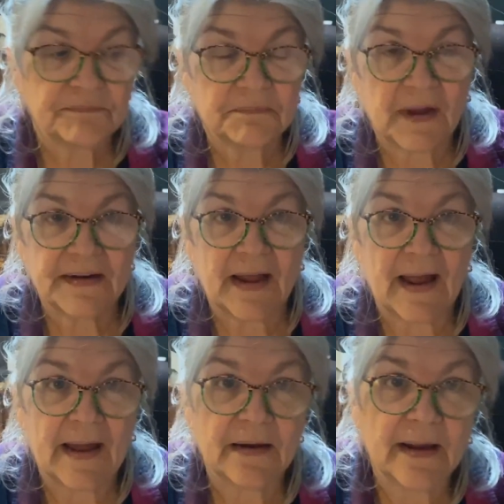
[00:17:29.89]
My
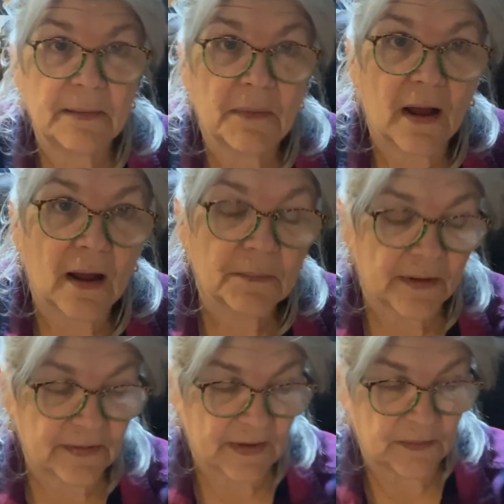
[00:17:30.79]
dad and mom,
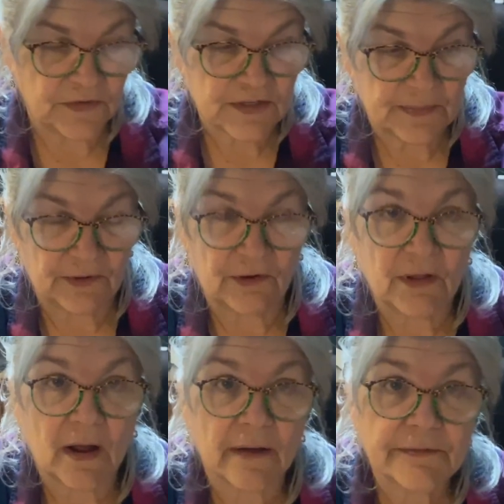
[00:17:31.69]
they would just pull
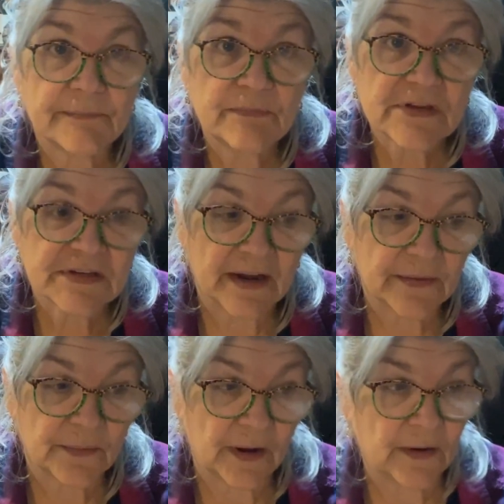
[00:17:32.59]
off the side of
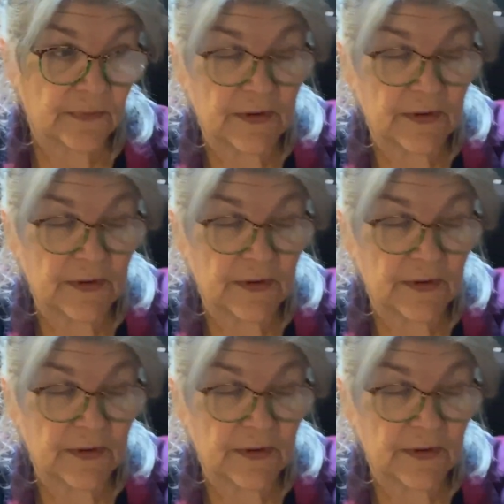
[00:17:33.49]
the road.